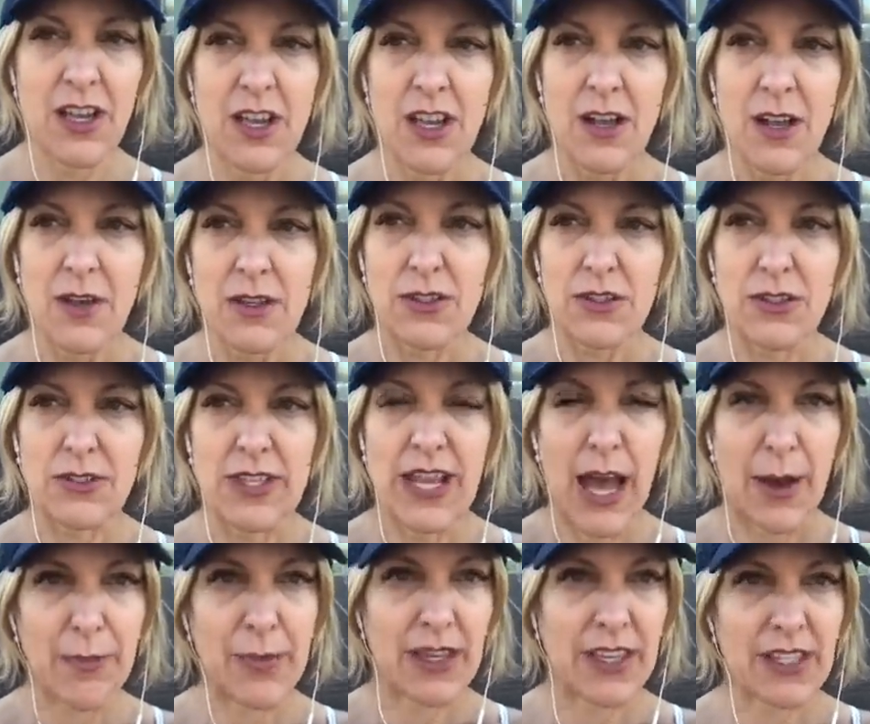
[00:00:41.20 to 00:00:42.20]
so
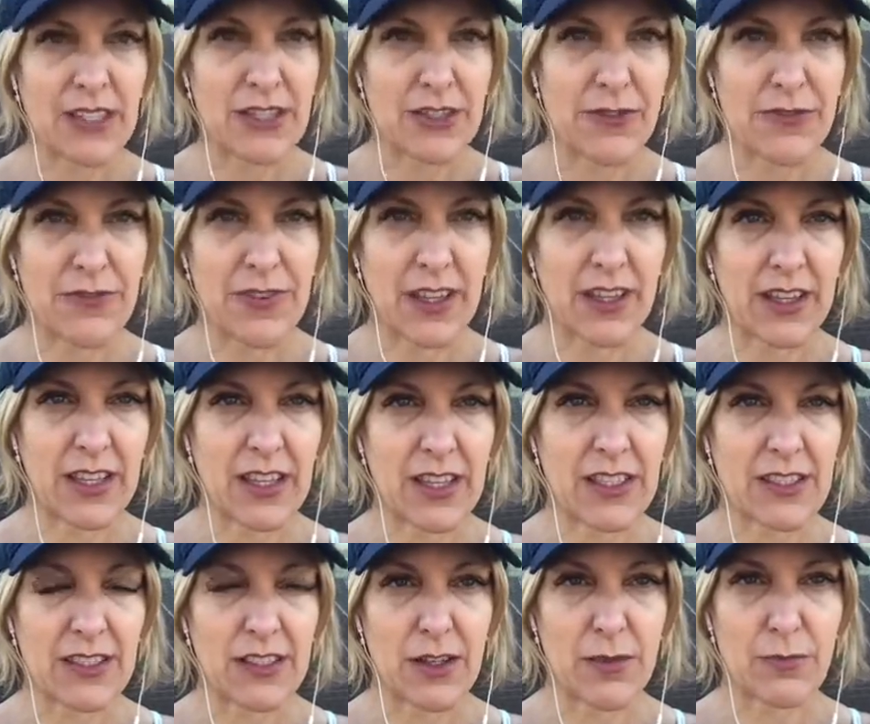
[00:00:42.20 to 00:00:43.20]
tapping into
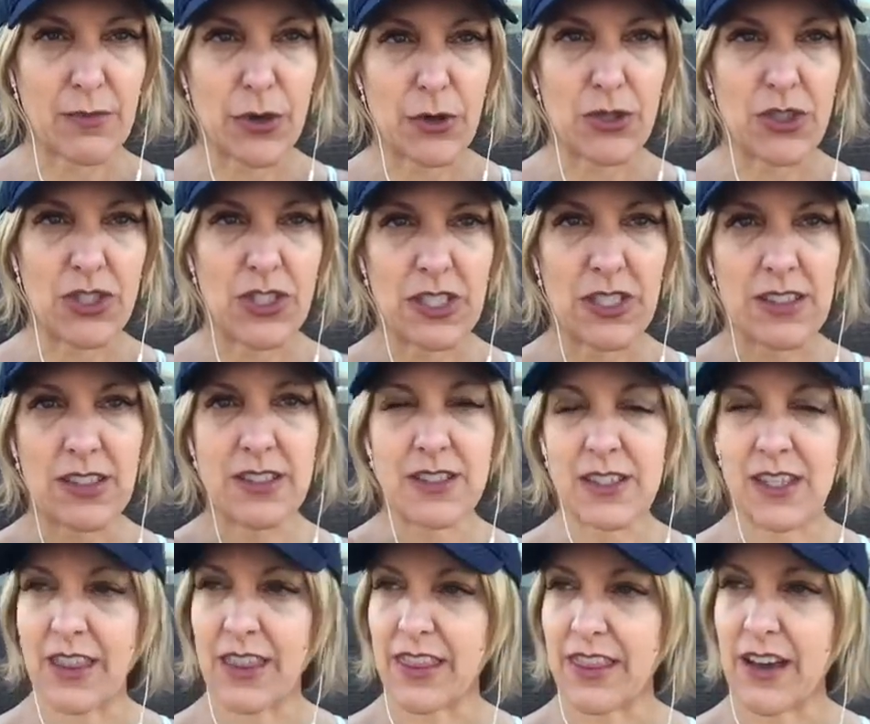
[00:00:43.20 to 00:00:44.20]
feelings and emotions
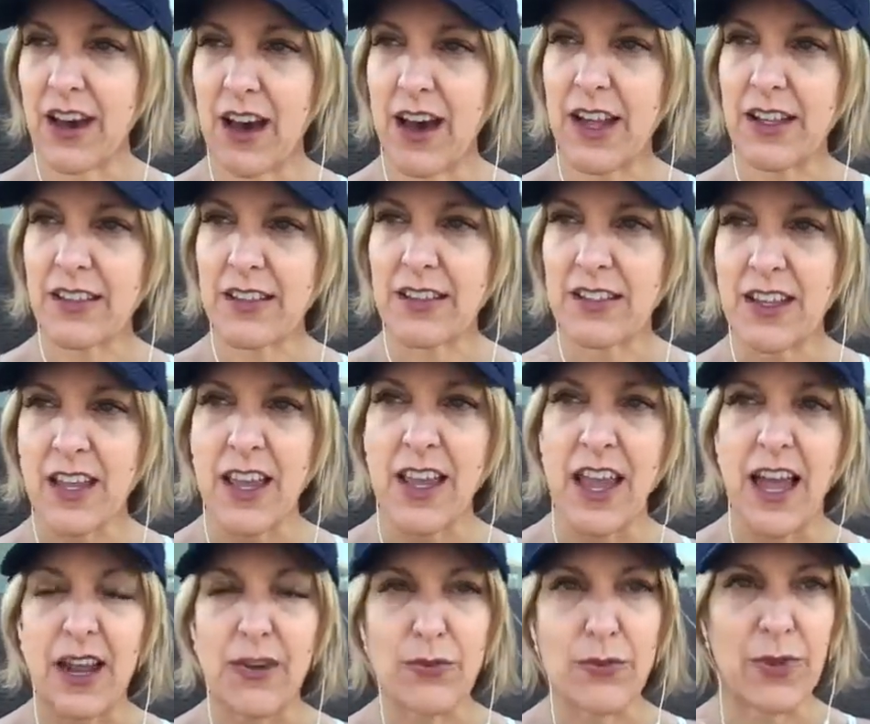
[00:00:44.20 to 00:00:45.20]
and thoughts
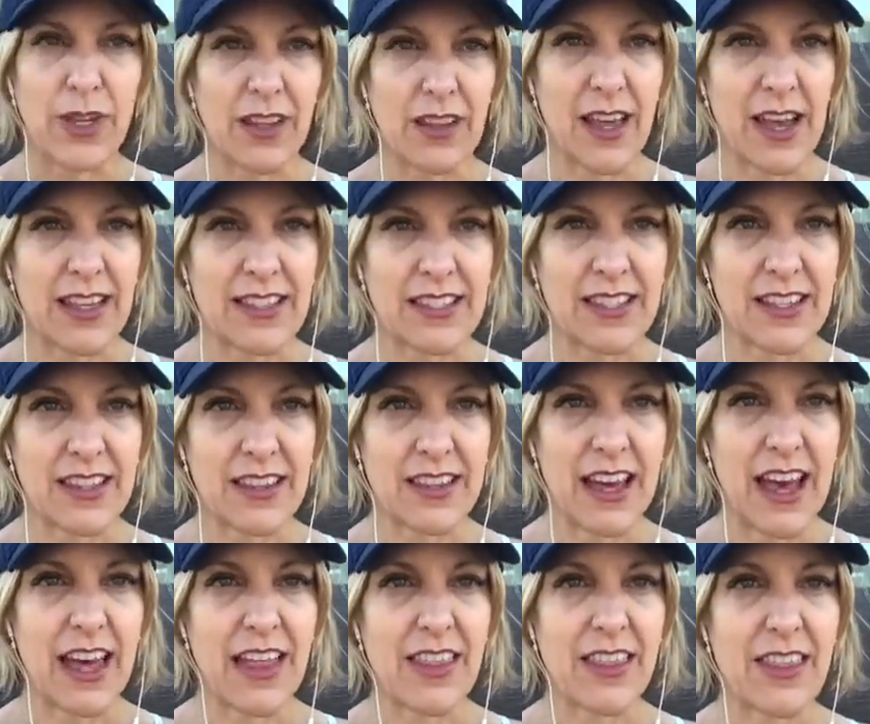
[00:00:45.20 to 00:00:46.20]
and realizing
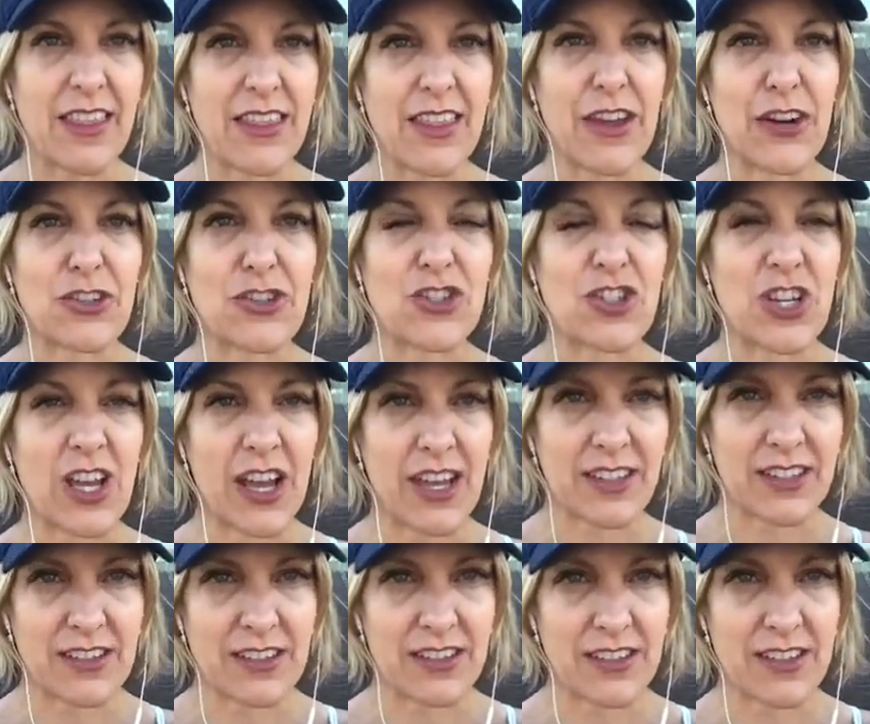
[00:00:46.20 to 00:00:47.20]
that they're
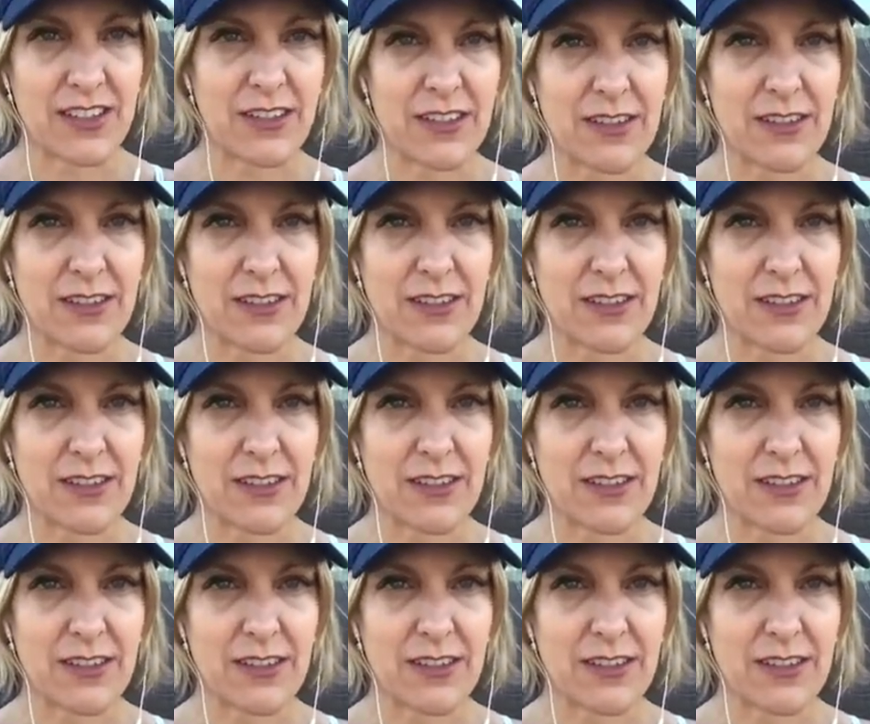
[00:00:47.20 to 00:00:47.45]
just